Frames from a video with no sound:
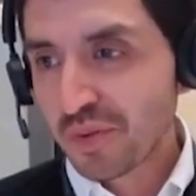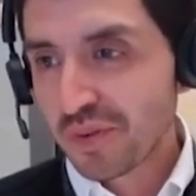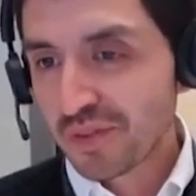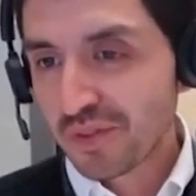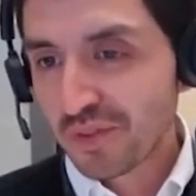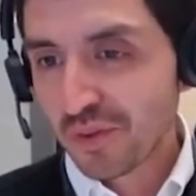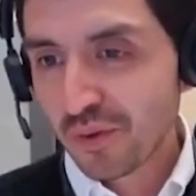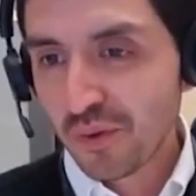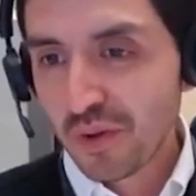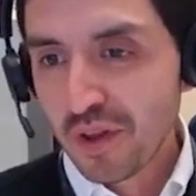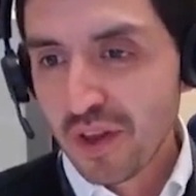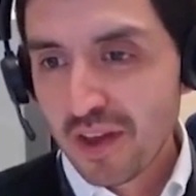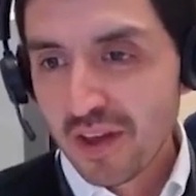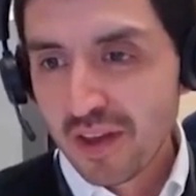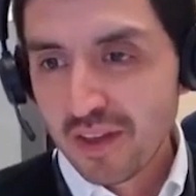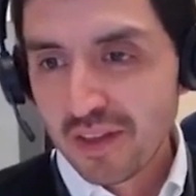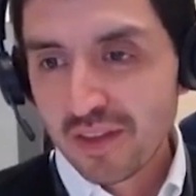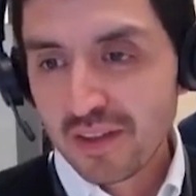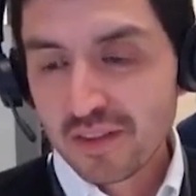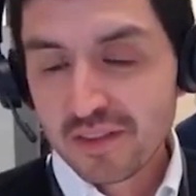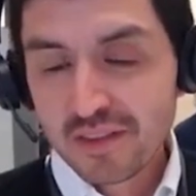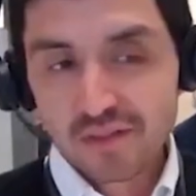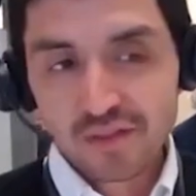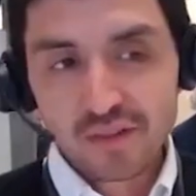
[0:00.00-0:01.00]
So
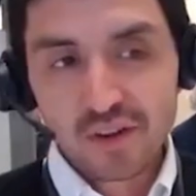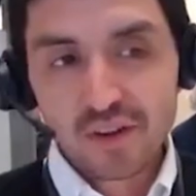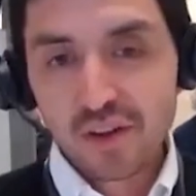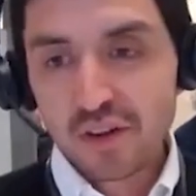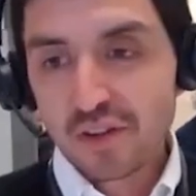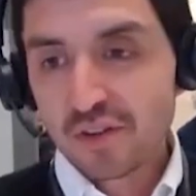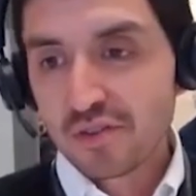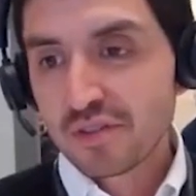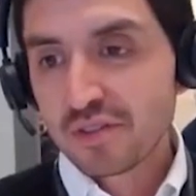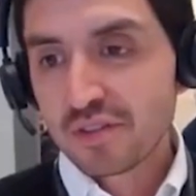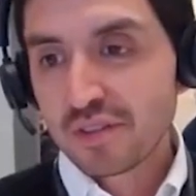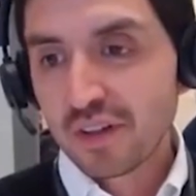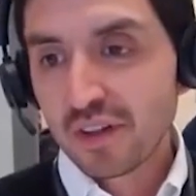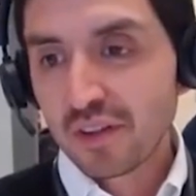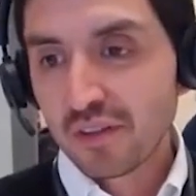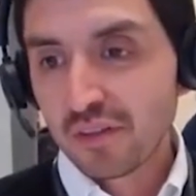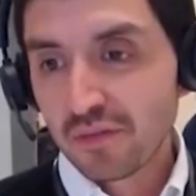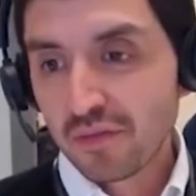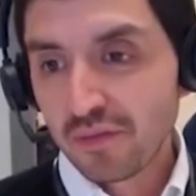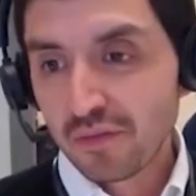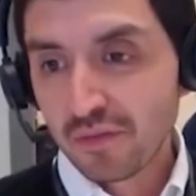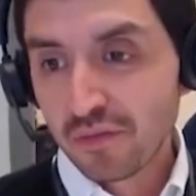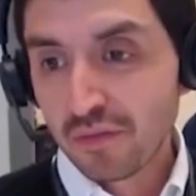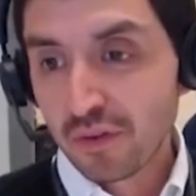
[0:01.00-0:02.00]
this is very
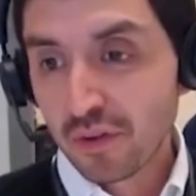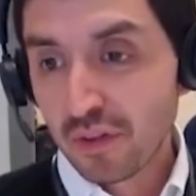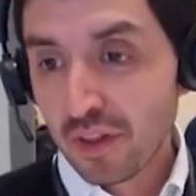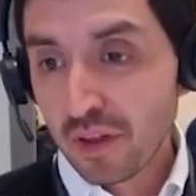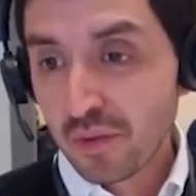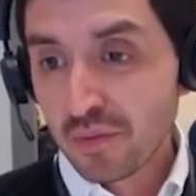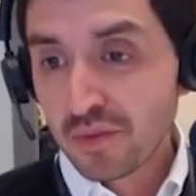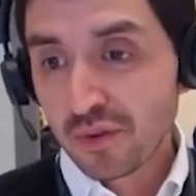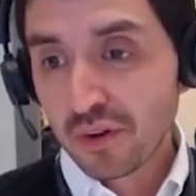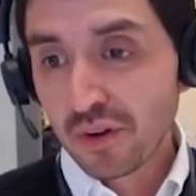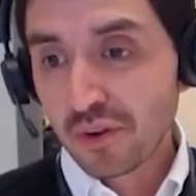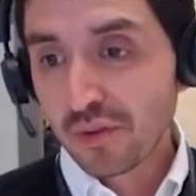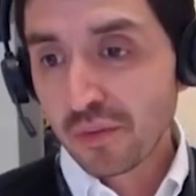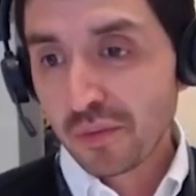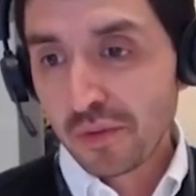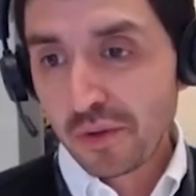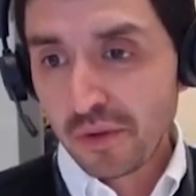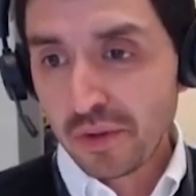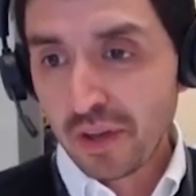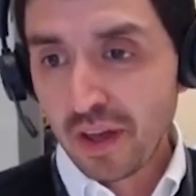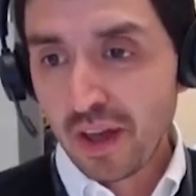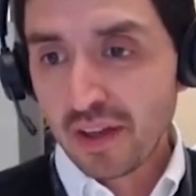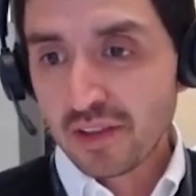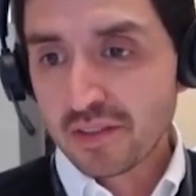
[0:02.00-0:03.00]
interesting for them. So
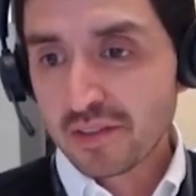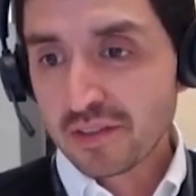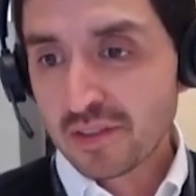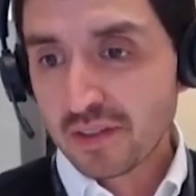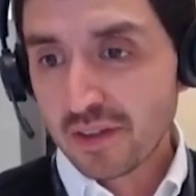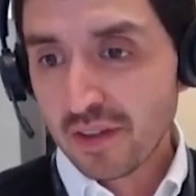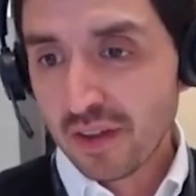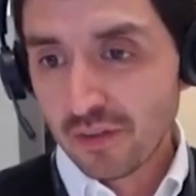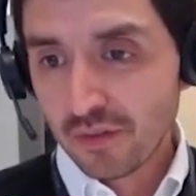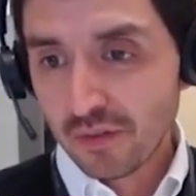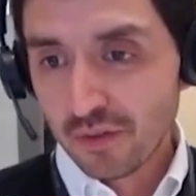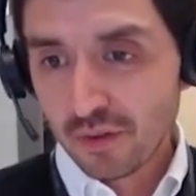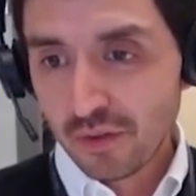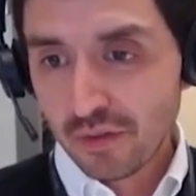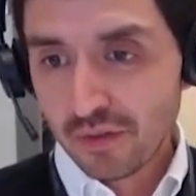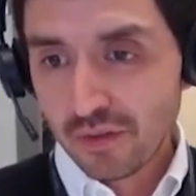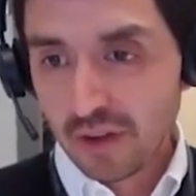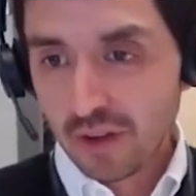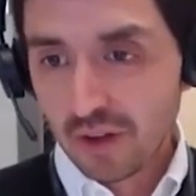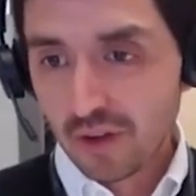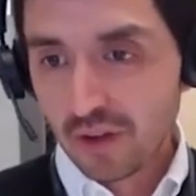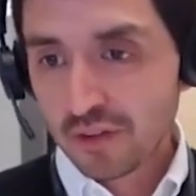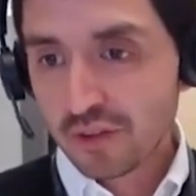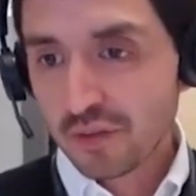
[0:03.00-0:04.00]
RWE has that sort of
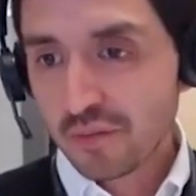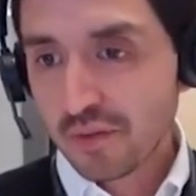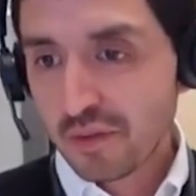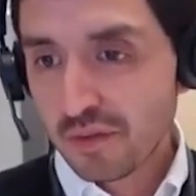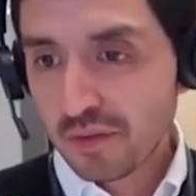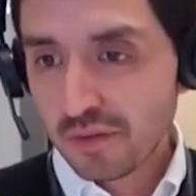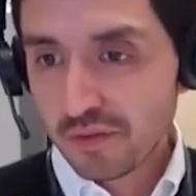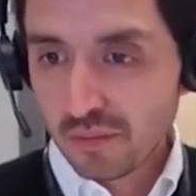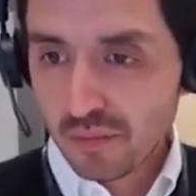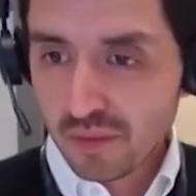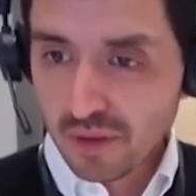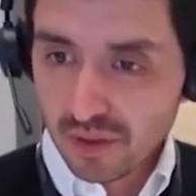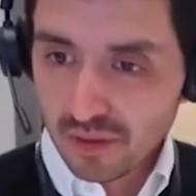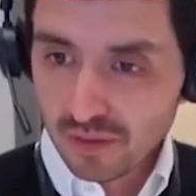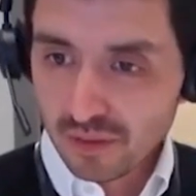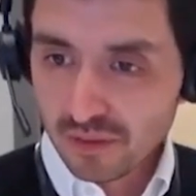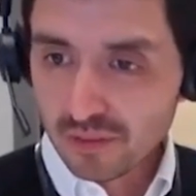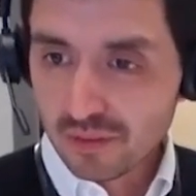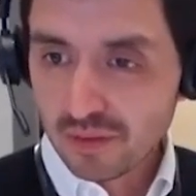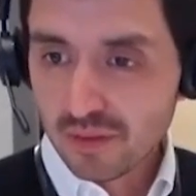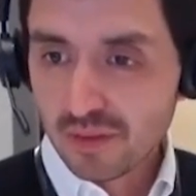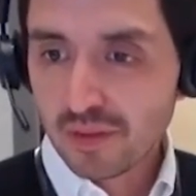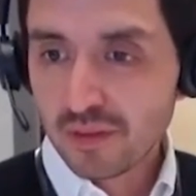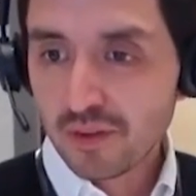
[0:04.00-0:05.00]
dichotomy between
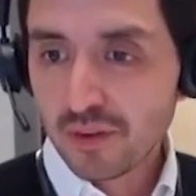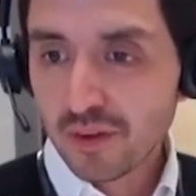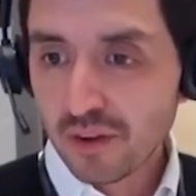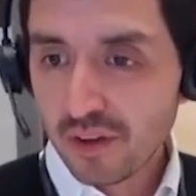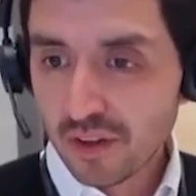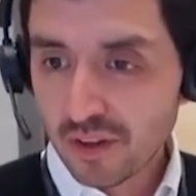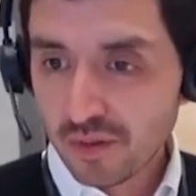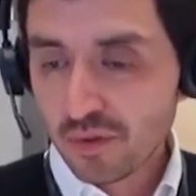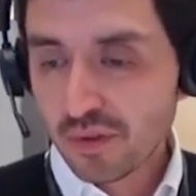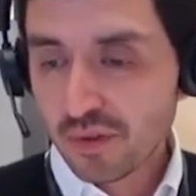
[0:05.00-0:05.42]
being the dirtiest